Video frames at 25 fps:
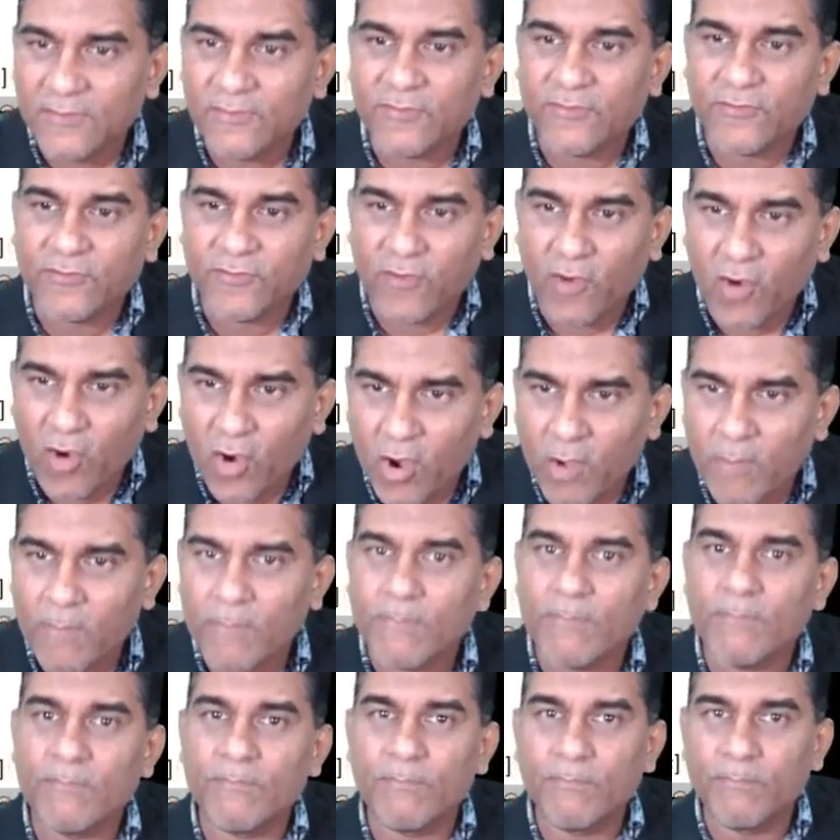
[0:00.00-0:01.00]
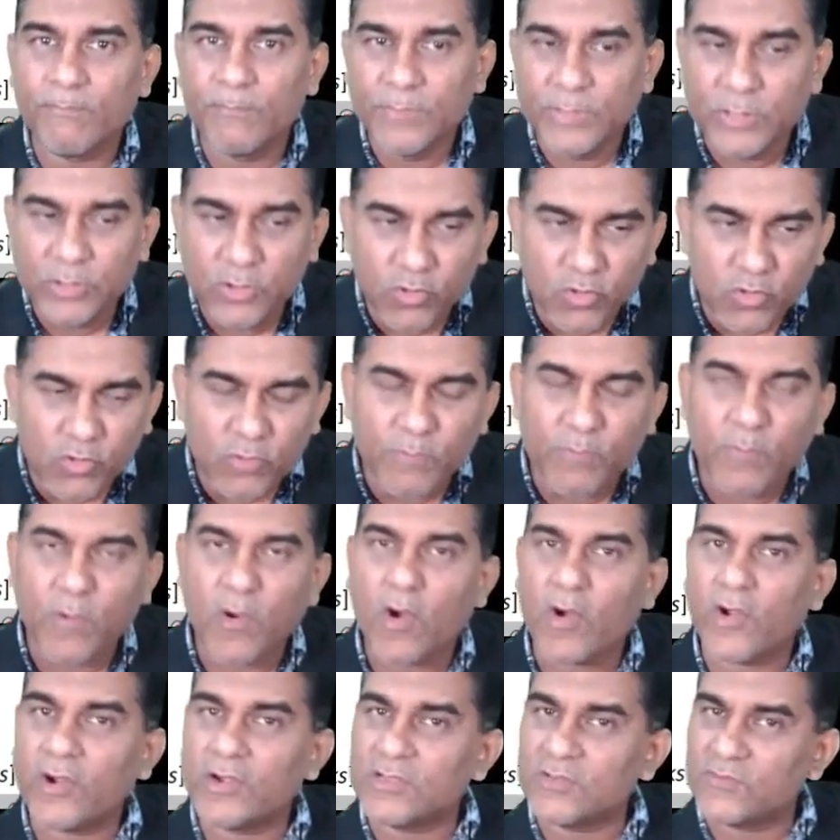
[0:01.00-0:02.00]
form new
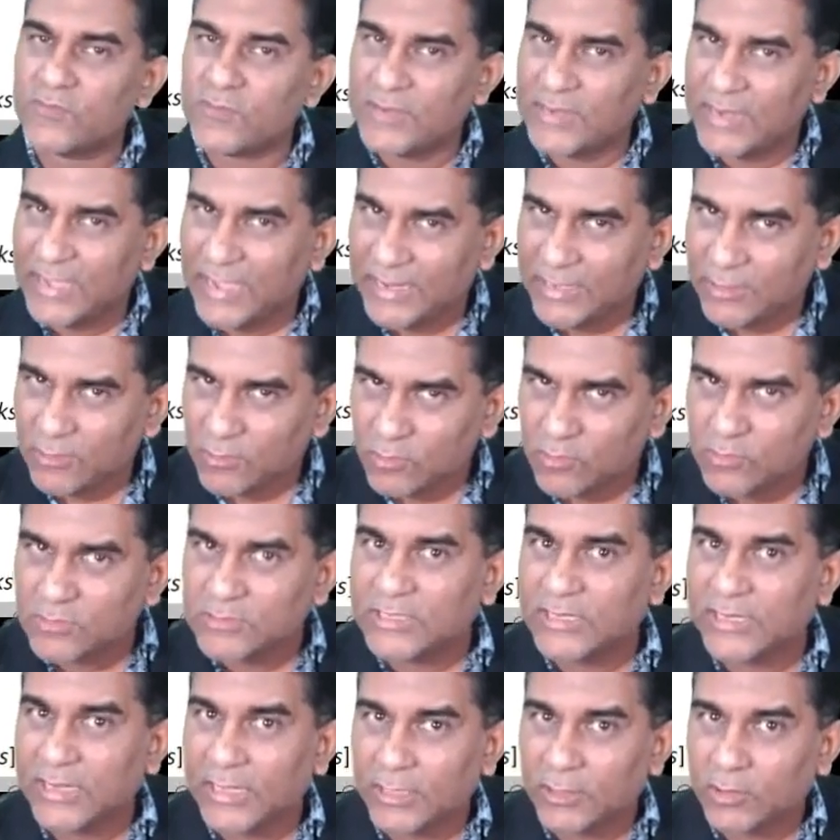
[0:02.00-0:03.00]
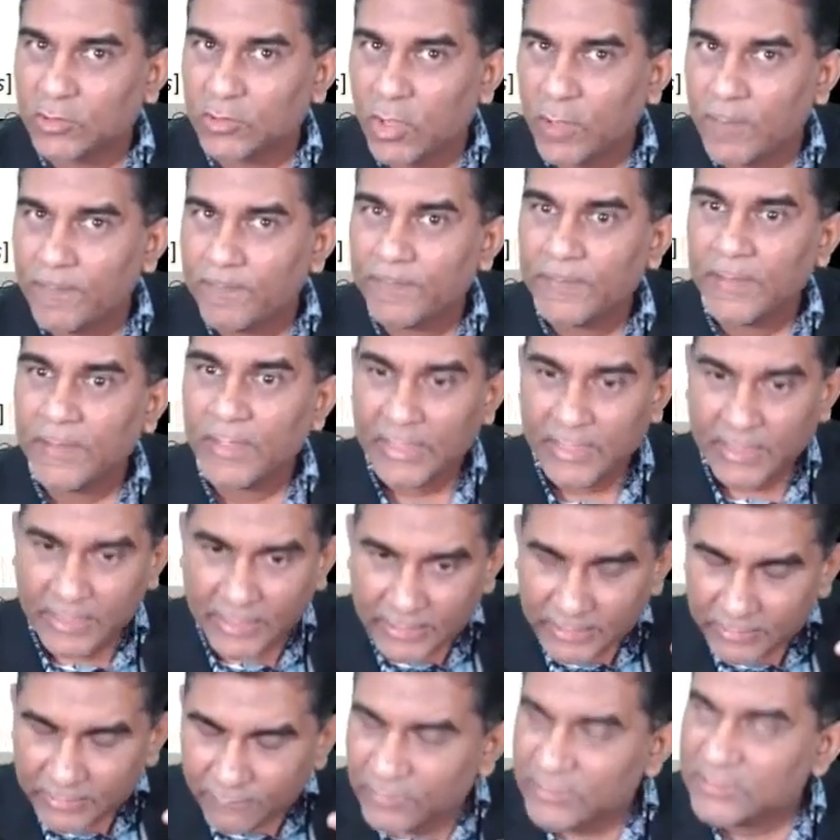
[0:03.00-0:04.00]
bonds with hydrogen atom,
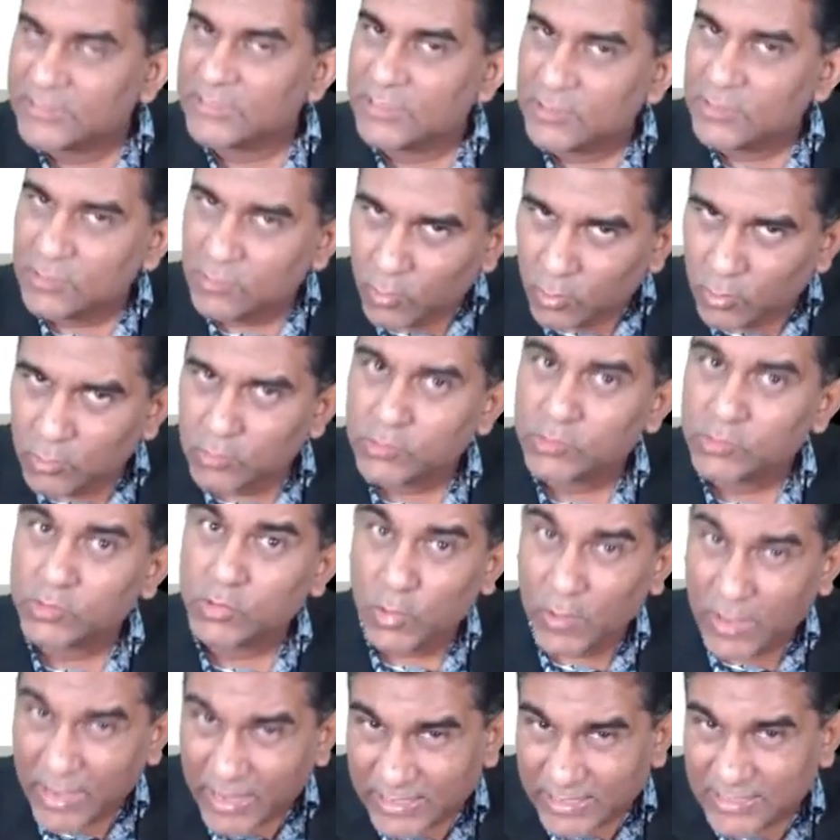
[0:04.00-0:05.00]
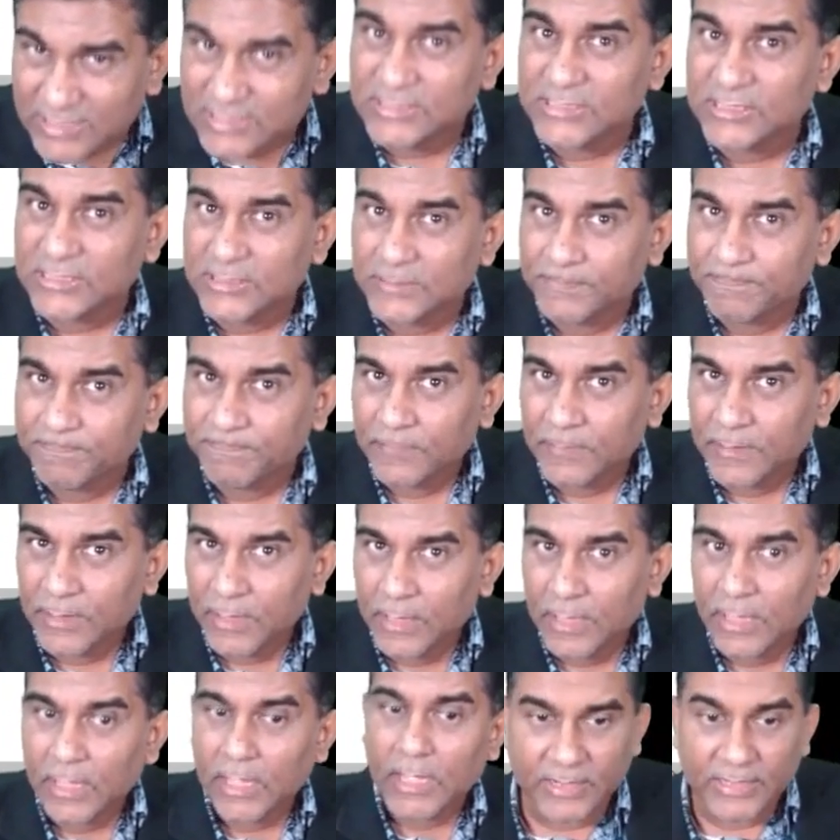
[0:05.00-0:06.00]
which is also answer.
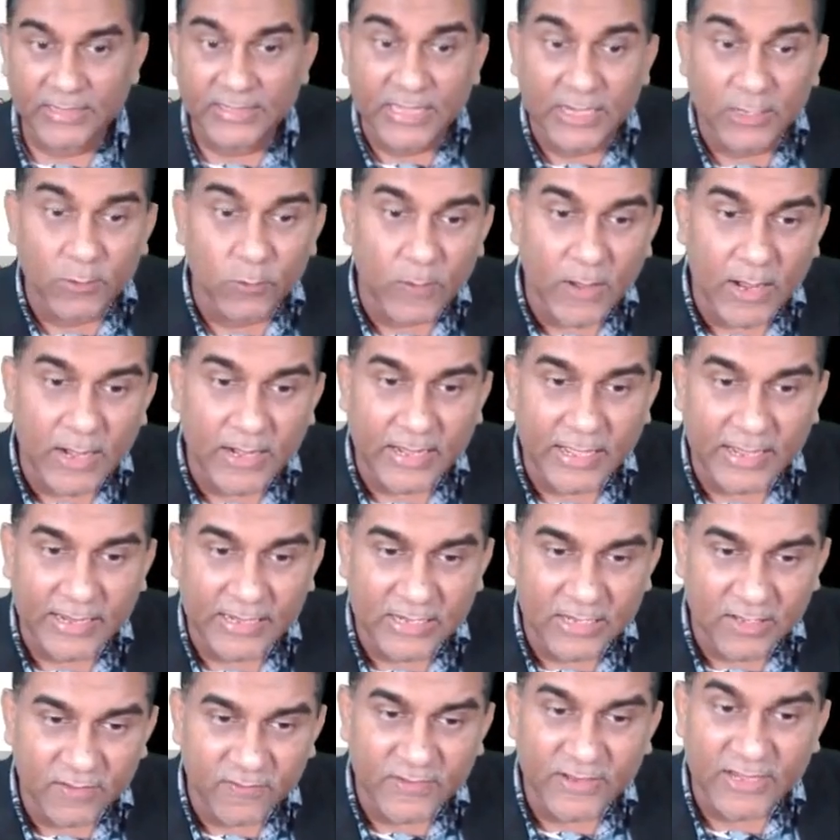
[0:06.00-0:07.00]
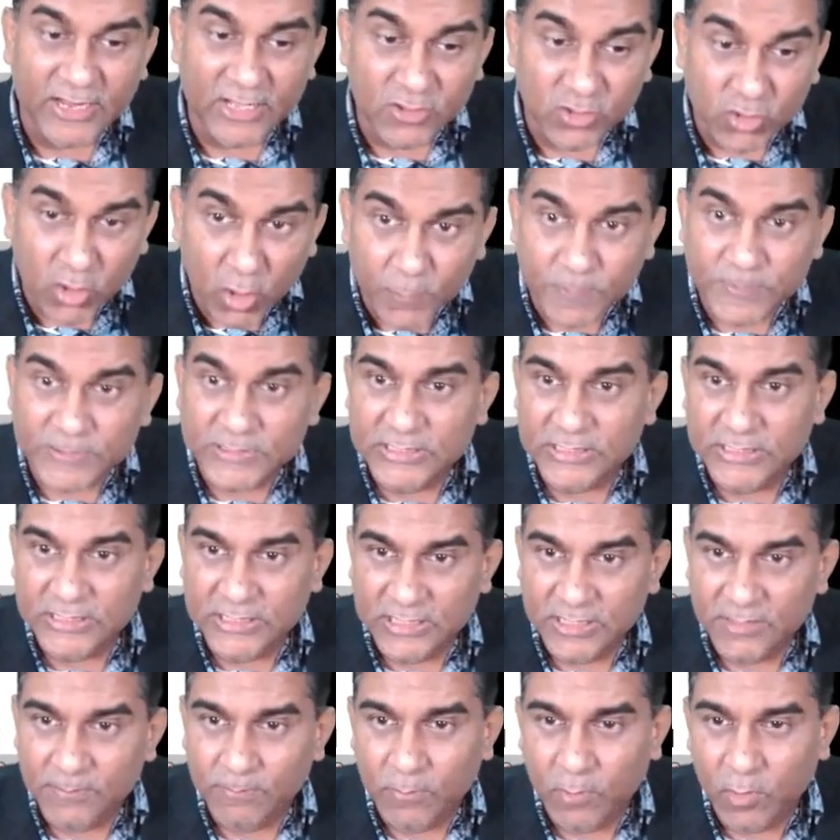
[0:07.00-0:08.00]
That one I leave it as
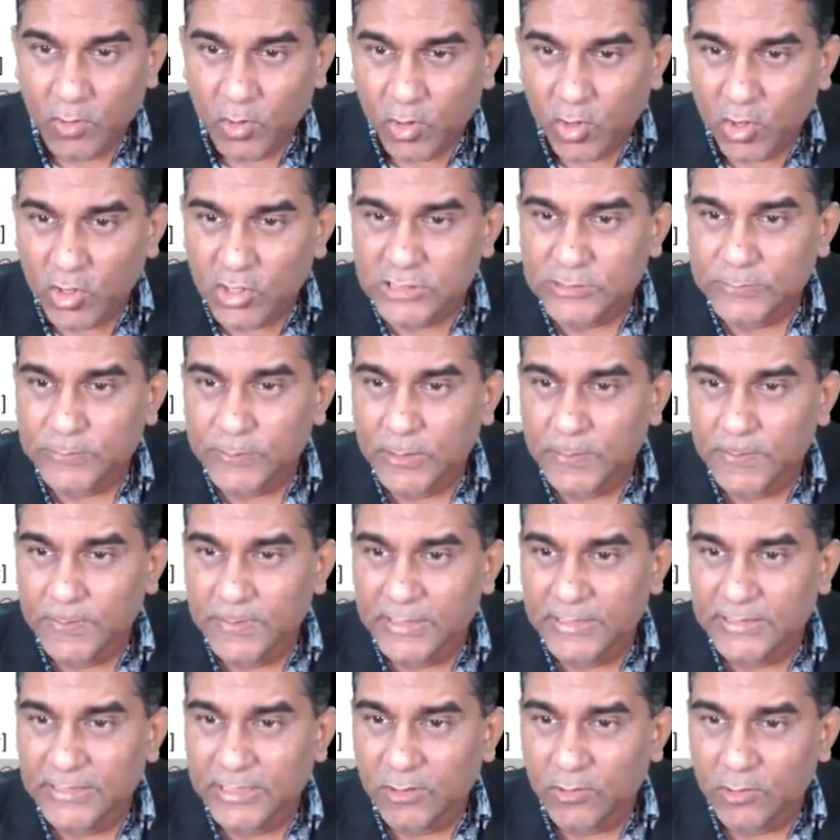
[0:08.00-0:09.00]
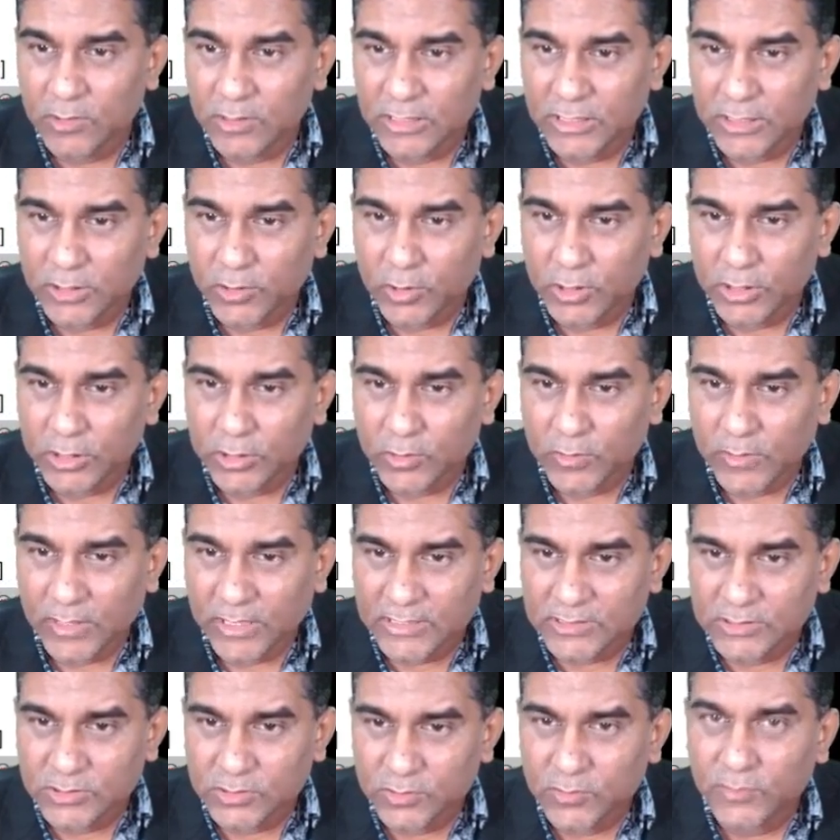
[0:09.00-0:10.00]
optional. Most probably they're only going to
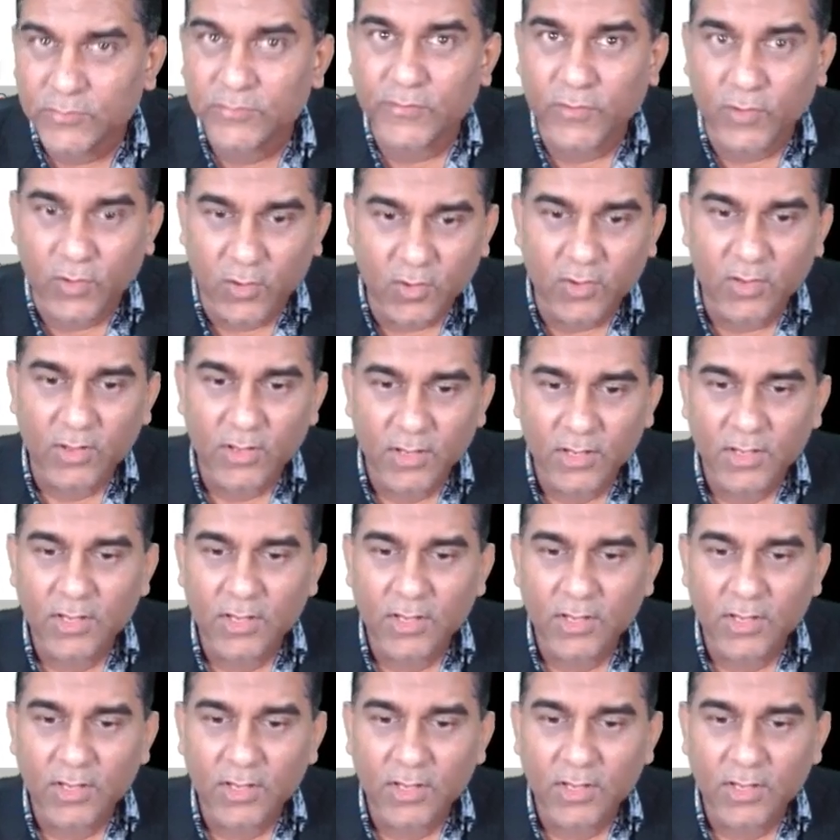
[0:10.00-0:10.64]
ask you for